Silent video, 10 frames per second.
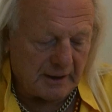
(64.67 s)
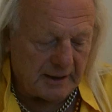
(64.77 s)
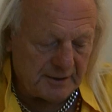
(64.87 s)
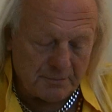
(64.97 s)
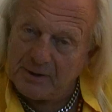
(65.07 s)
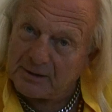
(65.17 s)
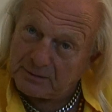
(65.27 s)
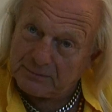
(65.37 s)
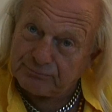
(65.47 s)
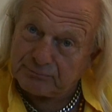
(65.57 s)
In the
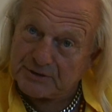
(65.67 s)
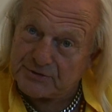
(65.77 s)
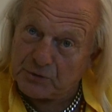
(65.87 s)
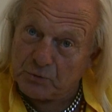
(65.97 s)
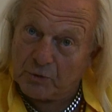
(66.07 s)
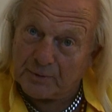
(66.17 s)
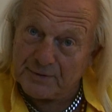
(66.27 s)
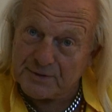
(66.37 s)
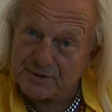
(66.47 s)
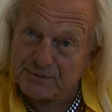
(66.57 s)
middle there's the
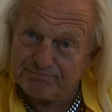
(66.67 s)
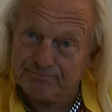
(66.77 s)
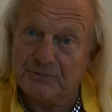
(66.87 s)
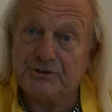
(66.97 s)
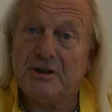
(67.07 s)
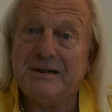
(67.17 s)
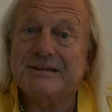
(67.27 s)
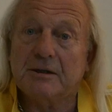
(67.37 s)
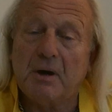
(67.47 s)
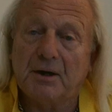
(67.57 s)
Normans, which he has
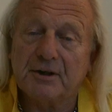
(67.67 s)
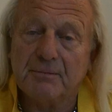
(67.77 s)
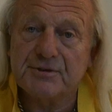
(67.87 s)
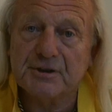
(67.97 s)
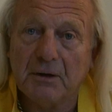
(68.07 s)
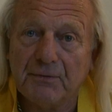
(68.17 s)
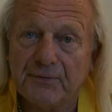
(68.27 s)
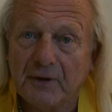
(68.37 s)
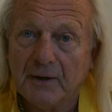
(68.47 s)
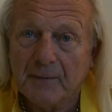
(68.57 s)
commanded
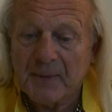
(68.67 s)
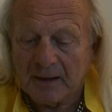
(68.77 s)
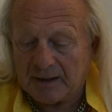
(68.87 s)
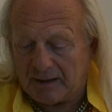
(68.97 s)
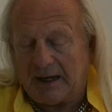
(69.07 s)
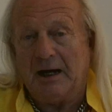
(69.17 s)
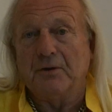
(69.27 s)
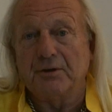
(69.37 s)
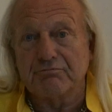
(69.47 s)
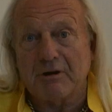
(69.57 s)
himself. And
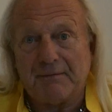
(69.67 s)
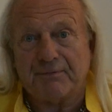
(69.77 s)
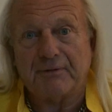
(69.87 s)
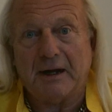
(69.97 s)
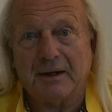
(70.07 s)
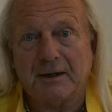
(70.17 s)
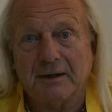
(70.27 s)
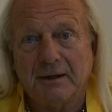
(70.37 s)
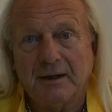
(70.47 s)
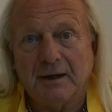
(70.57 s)
on the right
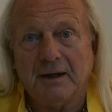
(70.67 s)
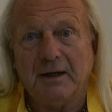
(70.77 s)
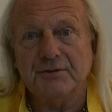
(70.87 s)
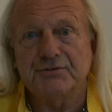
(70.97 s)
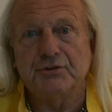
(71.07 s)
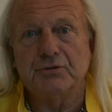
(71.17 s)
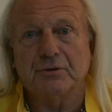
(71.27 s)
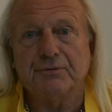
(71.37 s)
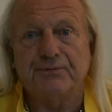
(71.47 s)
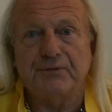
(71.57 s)
flank is the
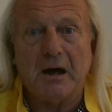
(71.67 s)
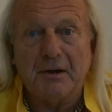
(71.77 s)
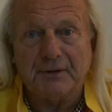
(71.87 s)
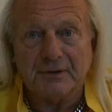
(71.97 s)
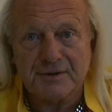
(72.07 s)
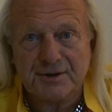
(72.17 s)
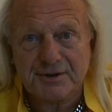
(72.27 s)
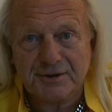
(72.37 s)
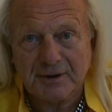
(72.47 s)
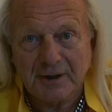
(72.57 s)
Duke of
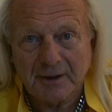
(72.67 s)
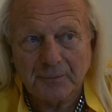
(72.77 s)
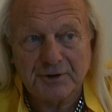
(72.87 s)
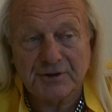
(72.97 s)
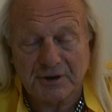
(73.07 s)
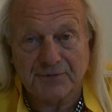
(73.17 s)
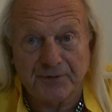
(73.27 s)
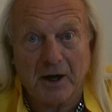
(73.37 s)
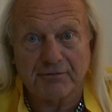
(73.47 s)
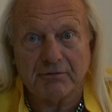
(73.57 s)
Flanders, which is his
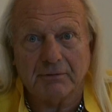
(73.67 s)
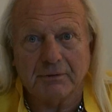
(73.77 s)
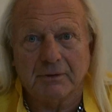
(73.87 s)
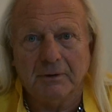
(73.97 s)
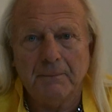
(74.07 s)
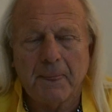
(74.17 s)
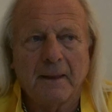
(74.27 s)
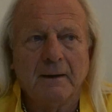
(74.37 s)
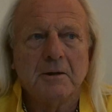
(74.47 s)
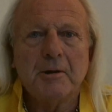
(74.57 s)
father-in-law,
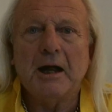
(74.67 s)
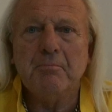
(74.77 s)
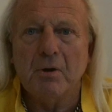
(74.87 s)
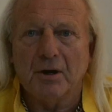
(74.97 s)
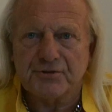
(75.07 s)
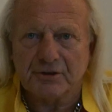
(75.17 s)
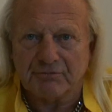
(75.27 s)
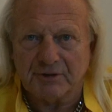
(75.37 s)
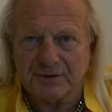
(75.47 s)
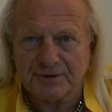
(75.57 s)
and
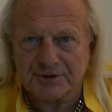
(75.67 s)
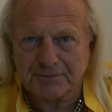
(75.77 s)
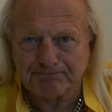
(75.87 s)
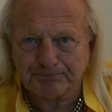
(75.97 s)
mercenaries.